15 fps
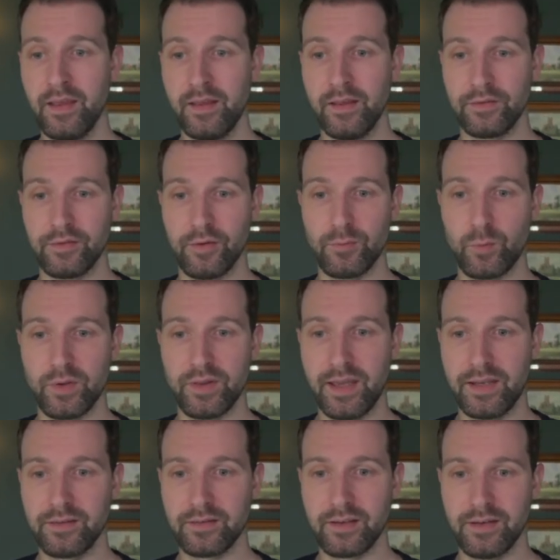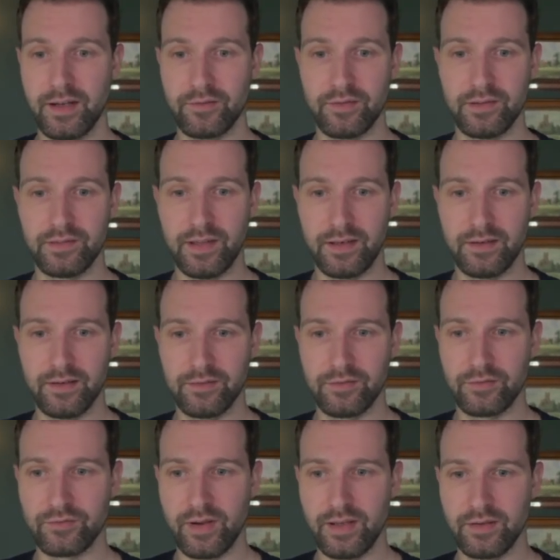So we then can actually send it
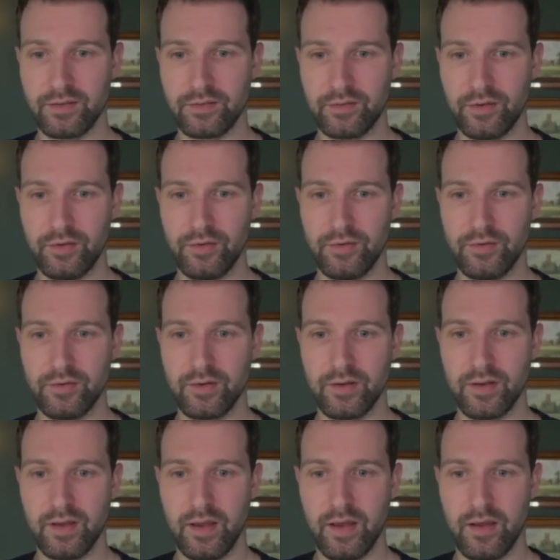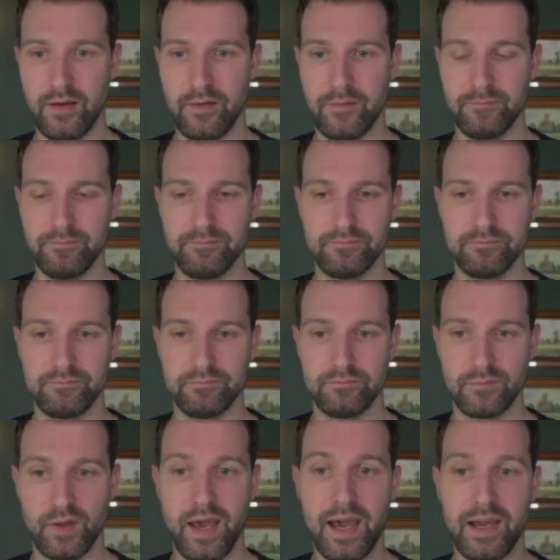straight to
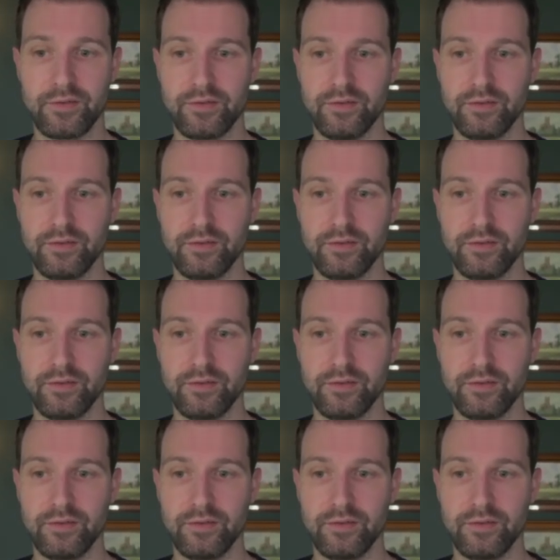the action.